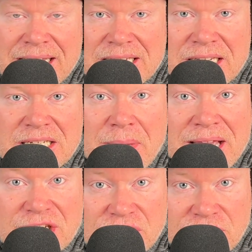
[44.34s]
to
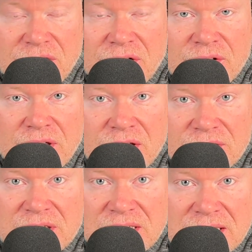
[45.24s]
make sure that you're
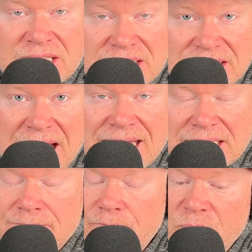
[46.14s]
seeing
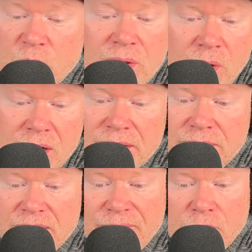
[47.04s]
success? We want to
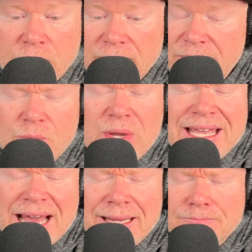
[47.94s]
do that for you, and we
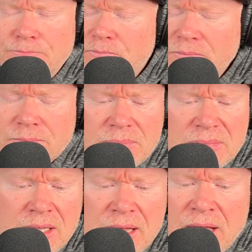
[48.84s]
get it.
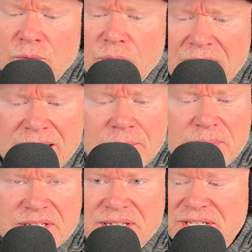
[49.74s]
Running a
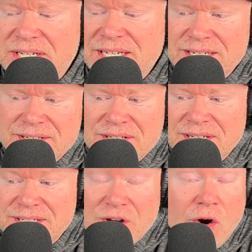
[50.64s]
business
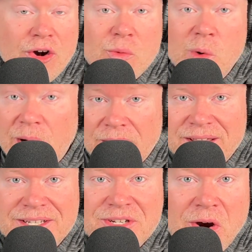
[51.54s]
it's hard work.
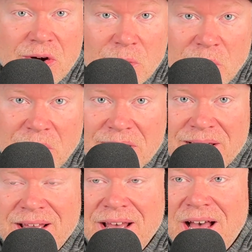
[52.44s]
It's hard work
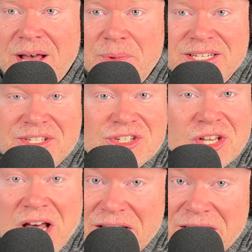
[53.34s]
because there's a lot of